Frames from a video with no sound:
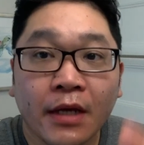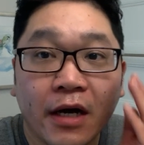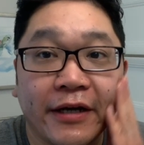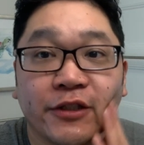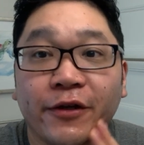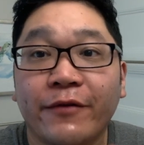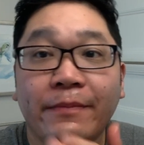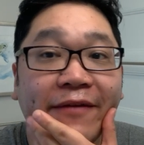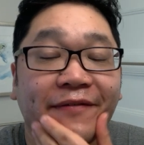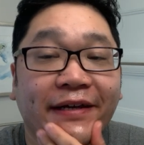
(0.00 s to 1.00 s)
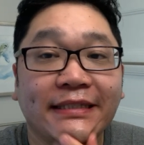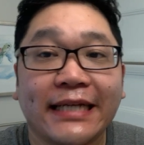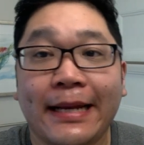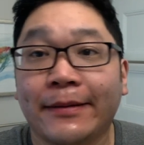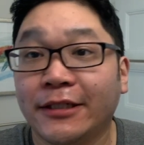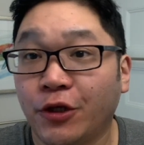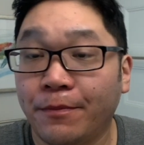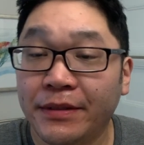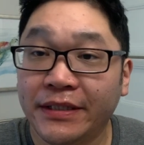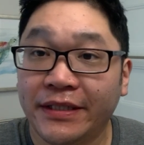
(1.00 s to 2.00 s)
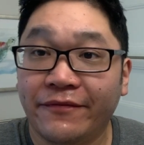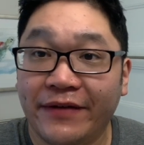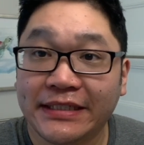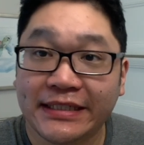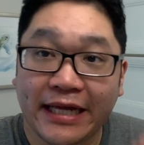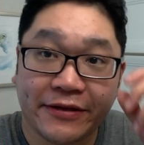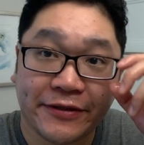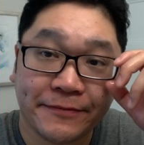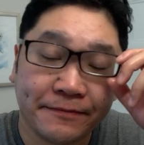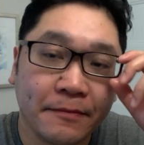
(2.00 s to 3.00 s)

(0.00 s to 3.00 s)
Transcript: All right, so I've wet my face and I'm gonna start building the face lather.